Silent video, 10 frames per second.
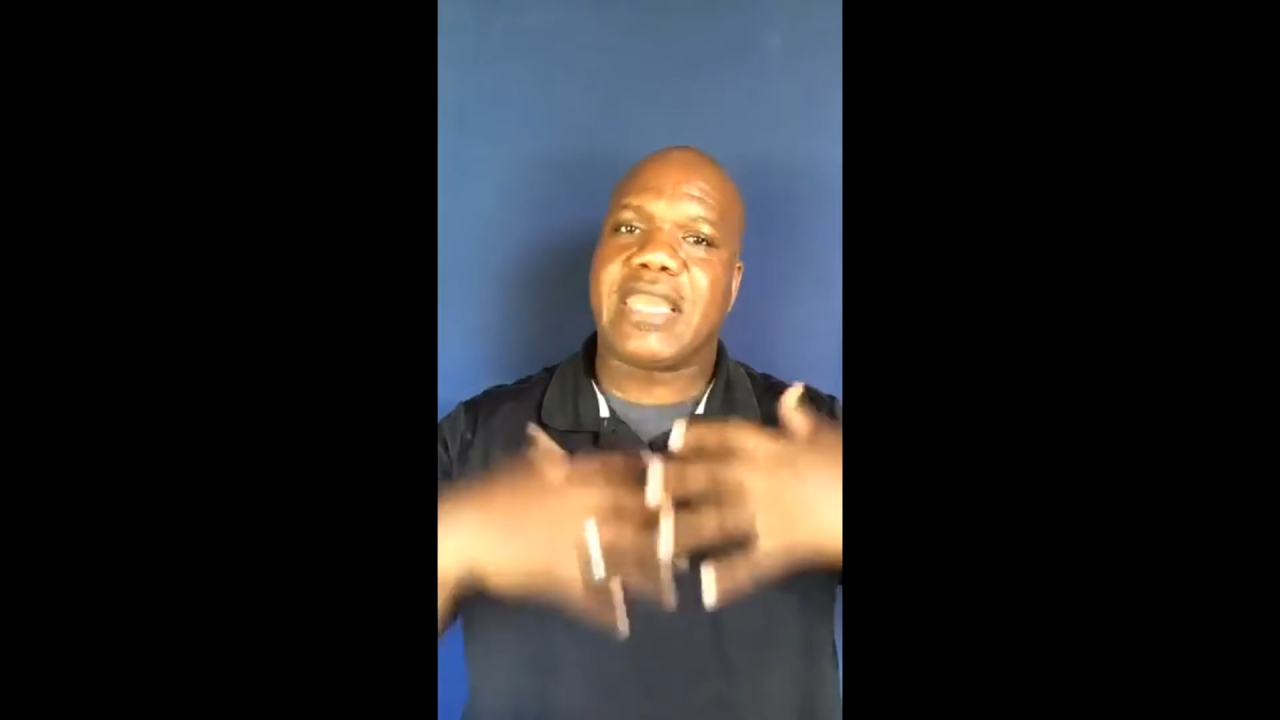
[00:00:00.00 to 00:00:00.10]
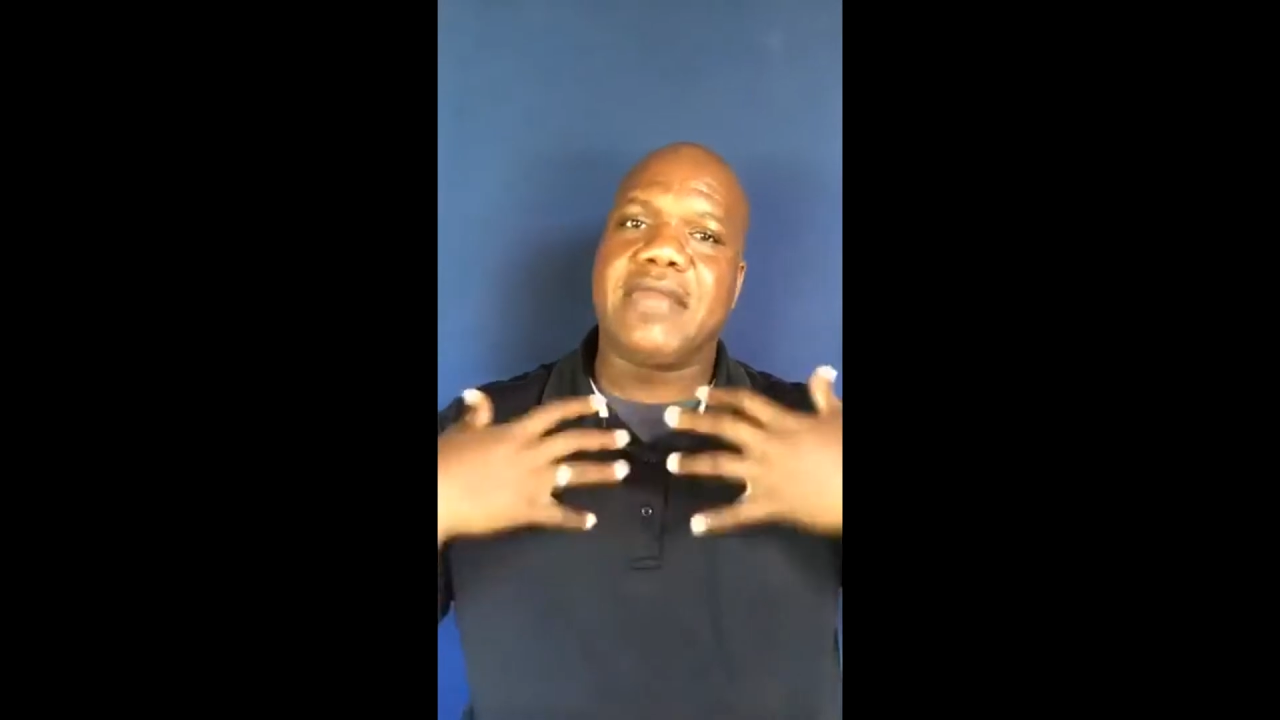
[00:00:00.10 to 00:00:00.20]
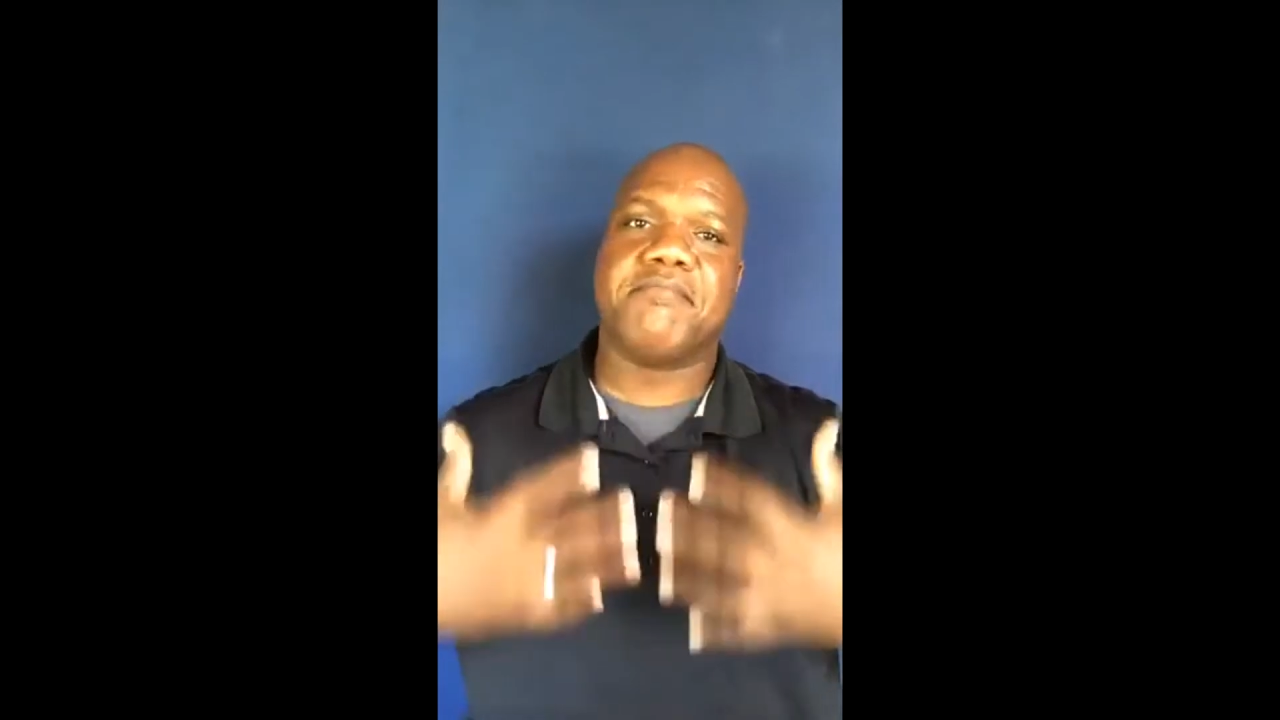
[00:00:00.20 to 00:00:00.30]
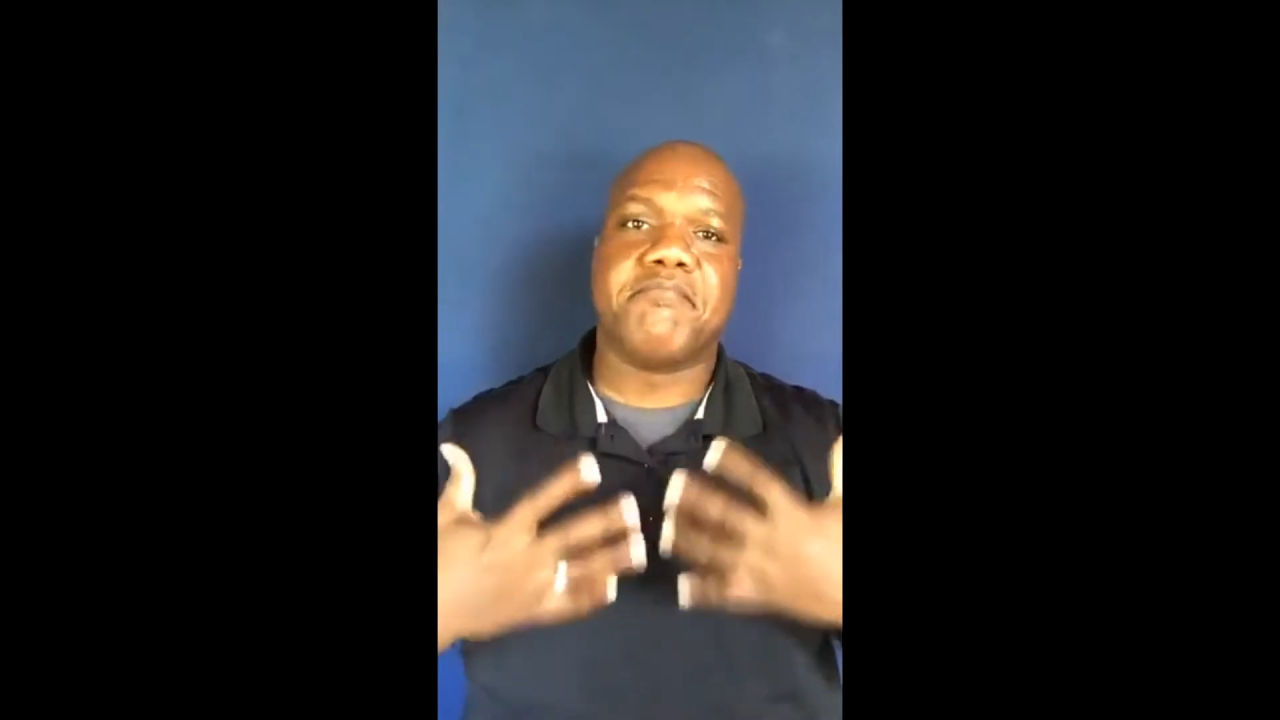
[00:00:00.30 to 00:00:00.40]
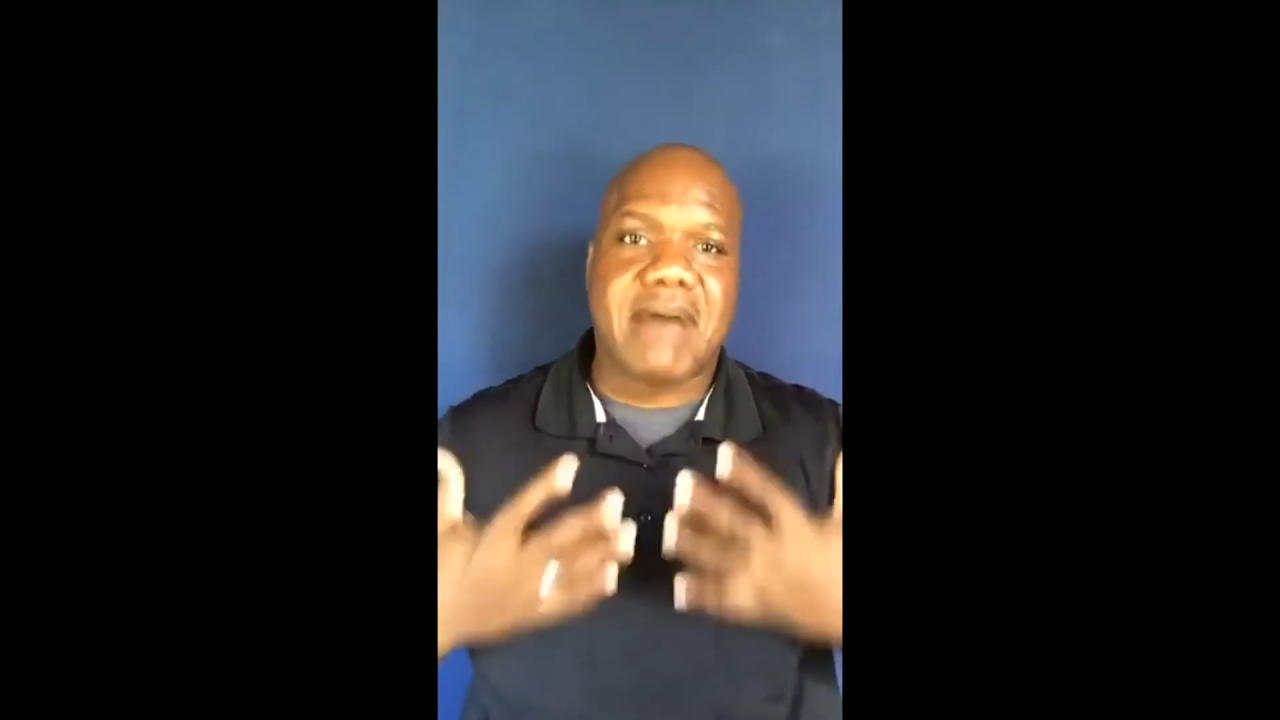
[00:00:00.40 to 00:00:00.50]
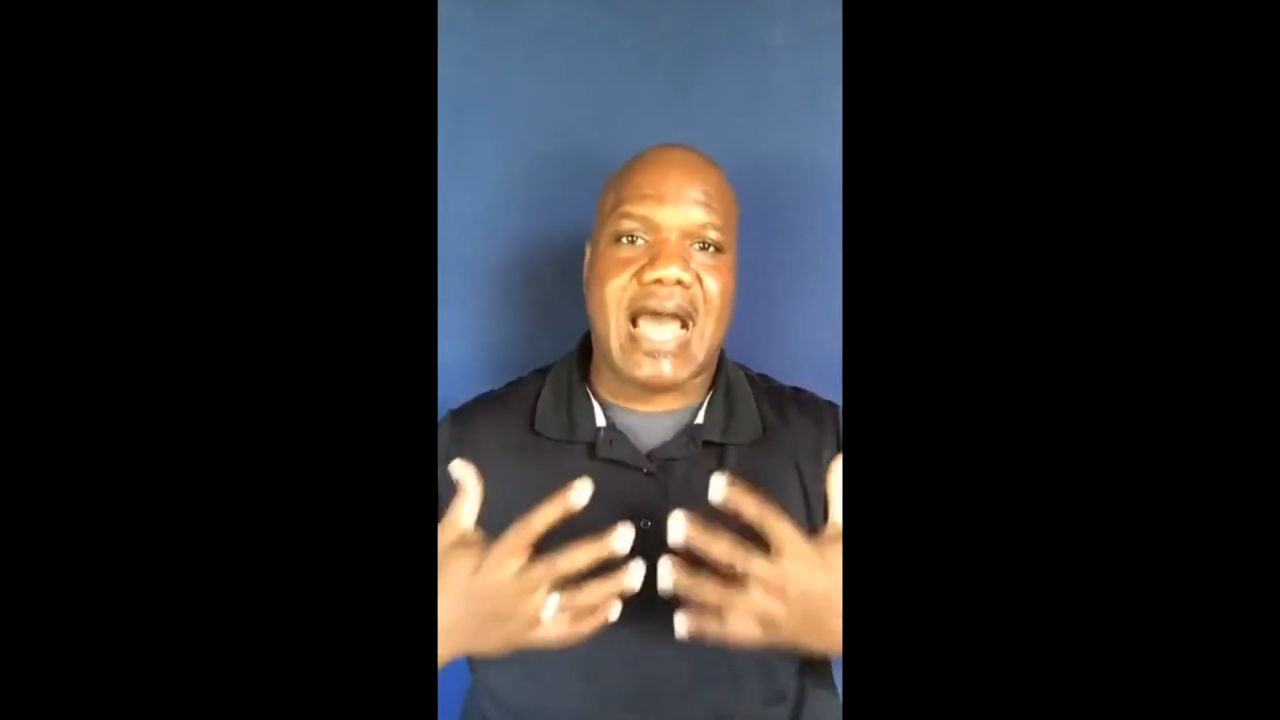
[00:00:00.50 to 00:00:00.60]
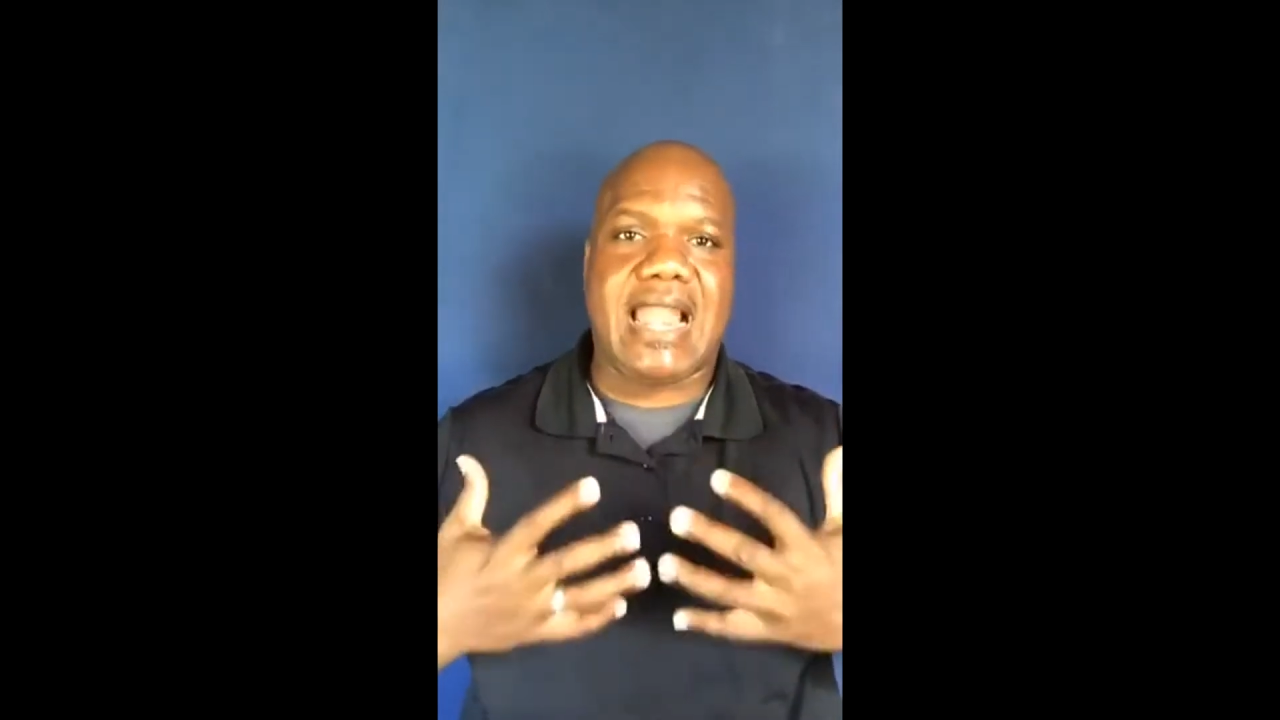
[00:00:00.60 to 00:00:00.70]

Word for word: in my